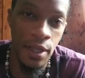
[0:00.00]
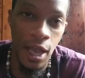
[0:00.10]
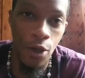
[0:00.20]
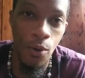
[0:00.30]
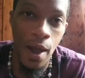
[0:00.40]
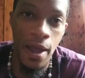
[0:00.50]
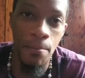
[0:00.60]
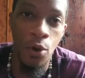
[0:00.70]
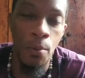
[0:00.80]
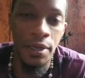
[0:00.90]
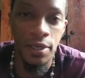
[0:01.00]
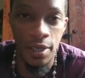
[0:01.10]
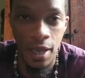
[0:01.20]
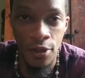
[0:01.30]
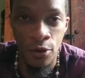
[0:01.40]
that quiet moment
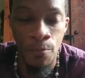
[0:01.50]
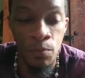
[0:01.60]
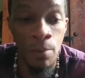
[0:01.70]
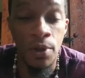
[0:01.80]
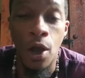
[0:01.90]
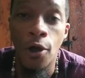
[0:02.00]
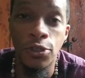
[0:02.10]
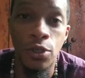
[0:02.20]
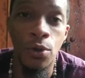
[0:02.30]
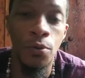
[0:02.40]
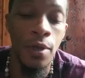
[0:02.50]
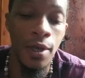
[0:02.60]
together, but also